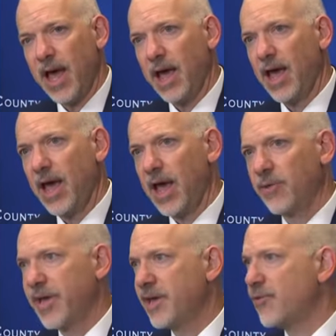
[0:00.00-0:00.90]
And we
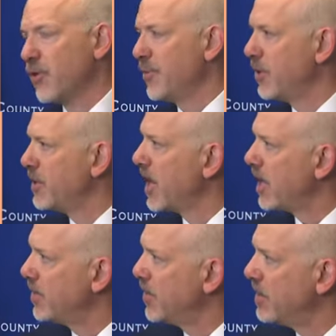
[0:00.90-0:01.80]
contribute a
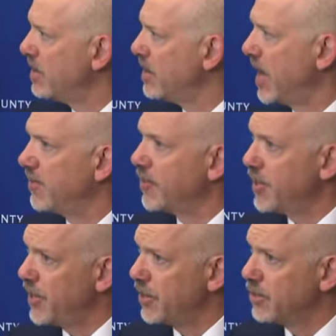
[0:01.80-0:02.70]
document every
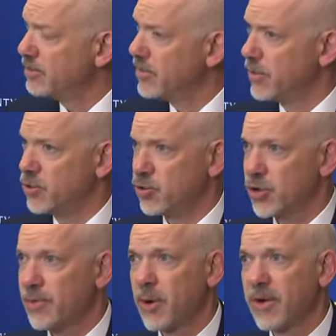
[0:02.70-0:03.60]
year to the Georgia
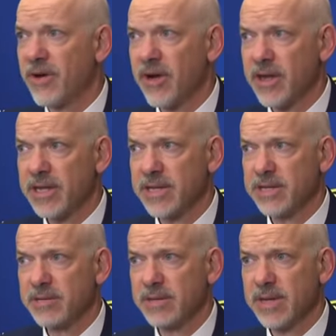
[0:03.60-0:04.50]
Department of Audits
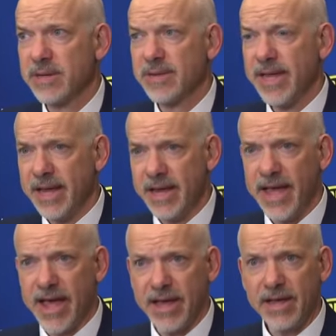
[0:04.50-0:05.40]

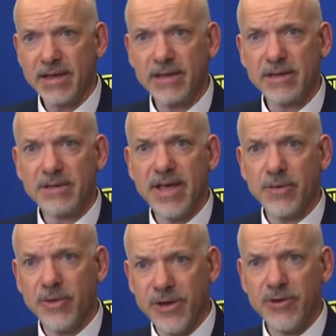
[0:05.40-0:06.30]
indicating that
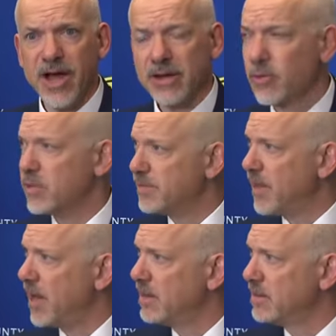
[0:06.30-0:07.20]
we do not
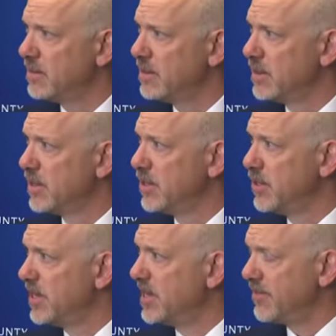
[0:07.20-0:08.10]
correspond to
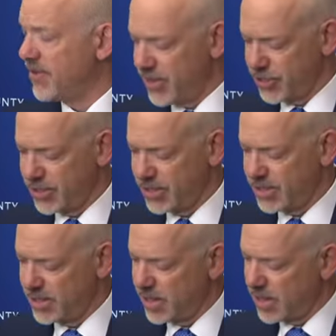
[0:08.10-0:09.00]
these definitions
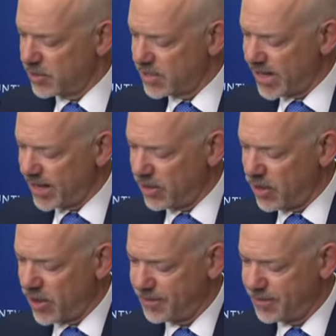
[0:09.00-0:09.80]
under state law.